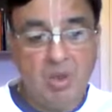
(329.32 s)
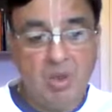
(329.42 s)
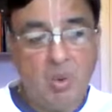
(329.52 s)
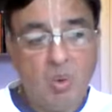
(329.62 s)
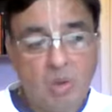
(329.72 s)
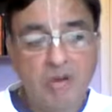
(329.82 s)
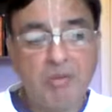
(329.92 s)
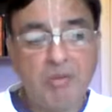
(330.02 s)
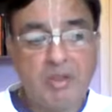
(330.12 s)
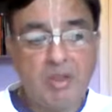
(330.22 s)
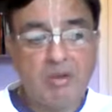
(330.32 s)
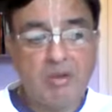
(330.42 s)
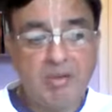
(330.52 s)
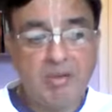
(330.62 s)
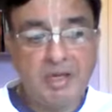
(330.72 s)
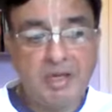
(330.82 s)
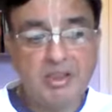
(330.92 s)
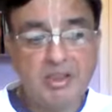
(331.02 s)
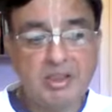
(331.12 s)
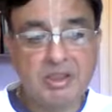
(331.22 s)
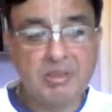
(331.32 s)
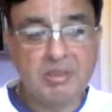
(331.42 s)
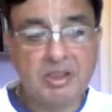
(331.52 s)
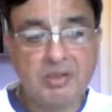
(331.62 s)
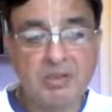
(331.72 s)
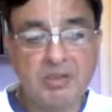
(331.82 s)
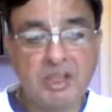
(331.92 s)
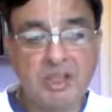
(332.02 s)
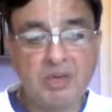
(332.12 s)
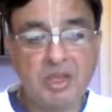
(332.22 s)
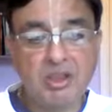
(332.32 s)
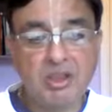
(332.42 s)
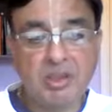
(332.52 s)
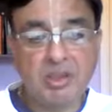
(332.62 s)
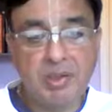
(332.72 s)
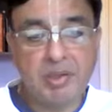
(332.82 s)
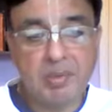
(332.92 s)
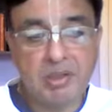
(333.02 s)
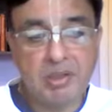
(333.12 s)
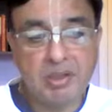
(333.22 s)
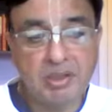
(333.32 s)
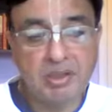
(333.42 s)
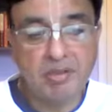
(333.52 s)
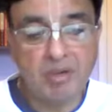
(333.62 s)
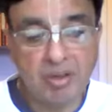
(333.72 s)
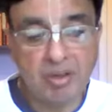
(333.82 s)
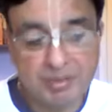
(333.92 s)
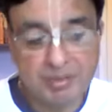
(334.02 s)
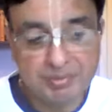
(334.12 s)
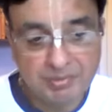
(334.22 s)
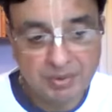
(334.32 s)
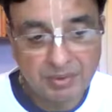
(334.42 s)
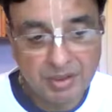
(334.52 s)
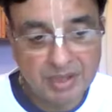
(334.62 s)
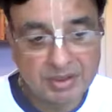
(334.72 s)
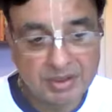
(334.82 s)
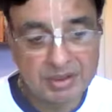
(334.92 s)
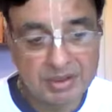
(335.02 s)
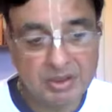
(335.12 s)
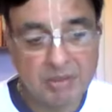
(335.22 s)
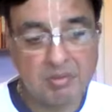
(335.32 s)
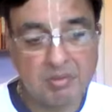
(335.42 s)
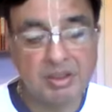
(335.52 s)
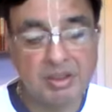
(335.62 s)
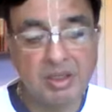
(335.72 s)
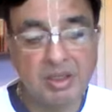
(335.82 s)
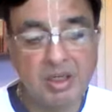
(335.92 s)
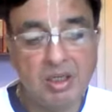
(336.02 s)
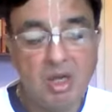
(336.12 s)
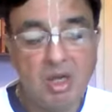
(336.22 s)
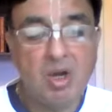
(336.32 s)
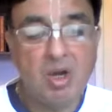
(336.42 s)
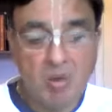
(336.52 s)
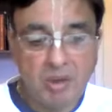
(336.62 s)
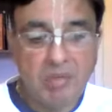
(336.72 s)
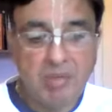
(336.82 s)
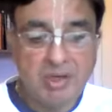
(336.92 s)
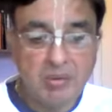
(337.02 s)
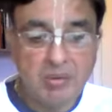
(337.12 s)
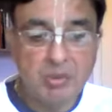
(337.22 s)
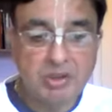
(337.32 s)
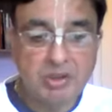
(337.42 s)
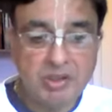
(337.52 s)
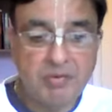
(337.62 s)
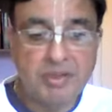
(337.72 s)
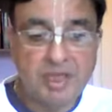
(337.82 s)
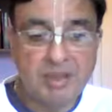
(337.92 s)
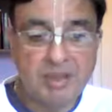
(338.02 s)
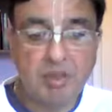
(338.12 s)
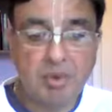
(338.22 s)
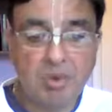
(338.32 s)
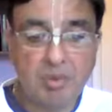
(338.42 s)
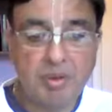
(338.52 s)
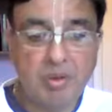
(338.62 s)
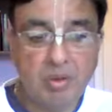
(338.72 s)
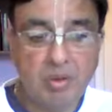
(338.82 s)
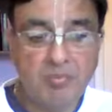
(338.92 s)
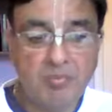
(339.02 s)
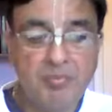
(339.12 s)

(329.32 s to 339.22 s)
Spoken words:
No kind of material qualification is the means for satisfying the Supreme Personality of Godhead, as stated in Bhagavad Gita. Only by devotional service can the Lord be known.